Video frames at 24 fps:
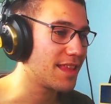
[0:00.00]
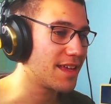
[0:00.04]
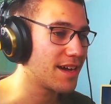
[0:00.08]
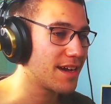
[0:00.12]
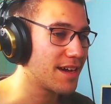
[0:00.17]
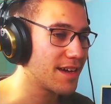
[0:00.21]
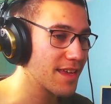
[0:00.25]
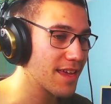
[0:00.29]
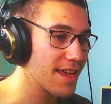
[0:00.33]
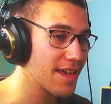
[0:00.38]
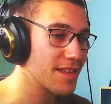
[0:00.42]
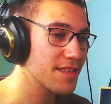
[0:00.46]
And
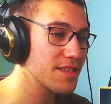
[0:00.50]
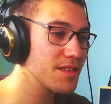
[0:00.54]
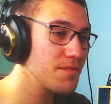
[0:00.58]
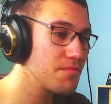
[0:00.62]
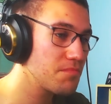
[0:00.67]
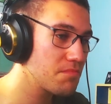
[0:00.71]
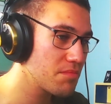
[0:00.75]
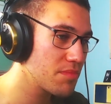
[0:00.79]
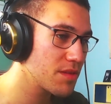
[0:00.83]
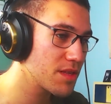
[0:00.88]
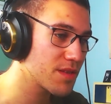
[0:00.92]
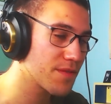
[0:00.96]
yeah, it's
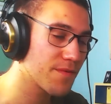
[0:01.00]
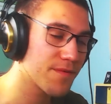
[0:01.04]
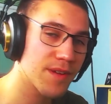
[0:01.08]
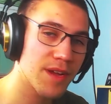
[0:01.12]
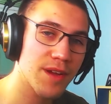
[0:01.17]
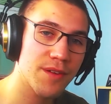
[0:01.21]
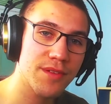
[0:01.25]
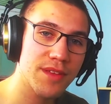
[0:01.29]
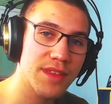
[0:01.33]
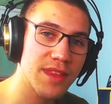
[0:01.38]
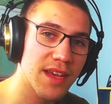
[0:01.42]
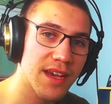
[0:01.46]
a
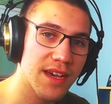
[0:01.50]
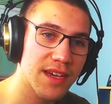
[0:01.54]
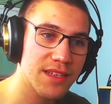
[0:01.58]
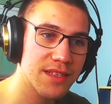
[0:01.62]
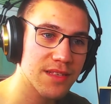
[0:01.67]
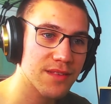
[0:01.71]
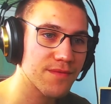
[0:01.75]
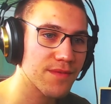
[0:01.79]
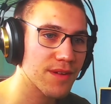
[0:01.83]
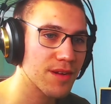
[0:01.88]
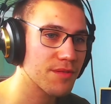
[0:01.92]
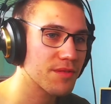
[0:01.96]
very
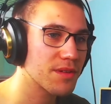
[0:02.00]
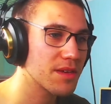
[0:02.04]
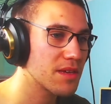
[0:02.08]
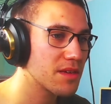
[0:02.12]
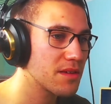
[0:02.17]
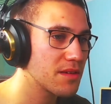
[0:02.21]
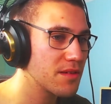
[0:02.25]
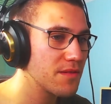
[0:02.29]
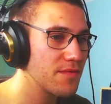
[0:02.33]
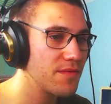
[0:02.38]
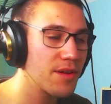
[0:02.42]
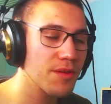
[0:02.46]
nice,
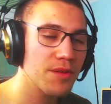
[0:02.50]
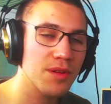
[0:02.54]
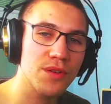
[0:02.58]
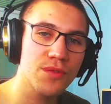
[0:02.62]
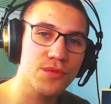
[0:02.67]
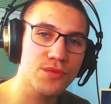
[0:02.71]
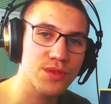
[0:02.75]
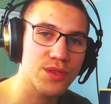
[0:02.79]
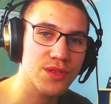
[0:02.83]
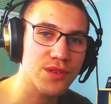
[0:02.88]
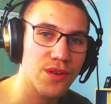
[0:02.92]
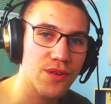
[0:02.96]
very, very
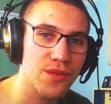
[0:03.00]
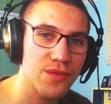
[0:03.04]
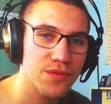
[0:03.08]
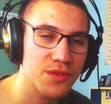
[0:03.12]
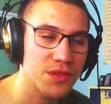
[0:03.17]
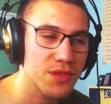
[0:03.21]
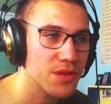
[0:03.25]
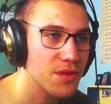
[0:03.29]
cool song.